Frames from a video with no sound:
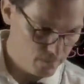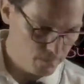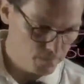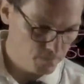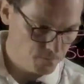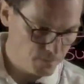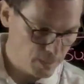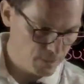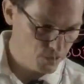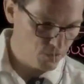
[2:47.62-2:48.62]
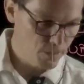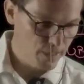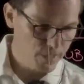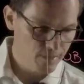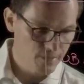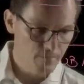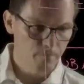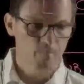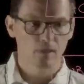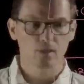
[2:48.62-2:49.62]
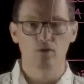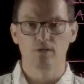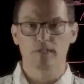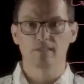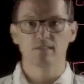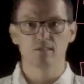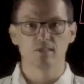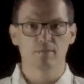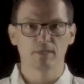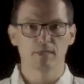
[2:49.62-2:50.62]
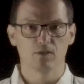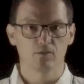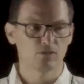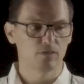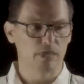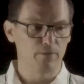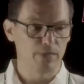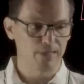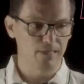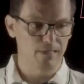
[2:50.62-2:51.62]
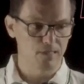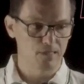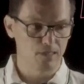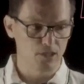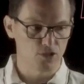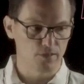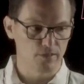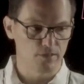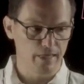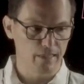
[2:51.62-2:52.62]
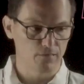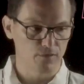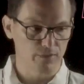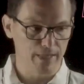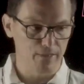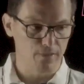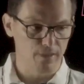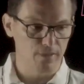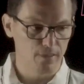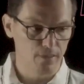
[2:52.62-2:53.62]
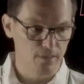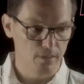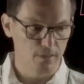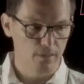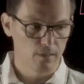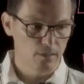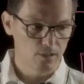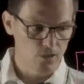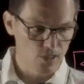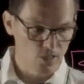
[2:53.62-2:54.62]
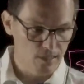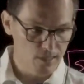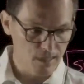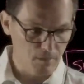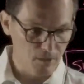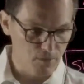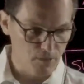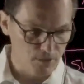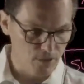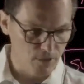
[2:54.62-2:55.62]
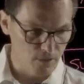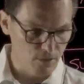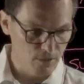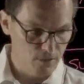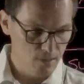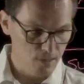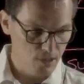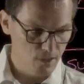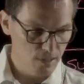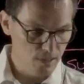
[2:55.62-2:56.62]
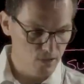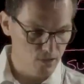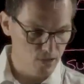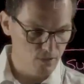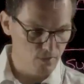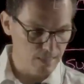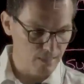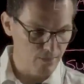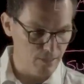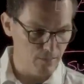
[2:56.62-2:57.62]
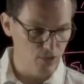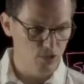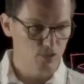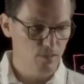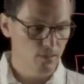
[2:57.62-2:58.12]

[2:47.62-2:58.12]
And you can connect the sub-account directly against the Azure Active Directory using the SAML protocol, Security Assertion Markup Language.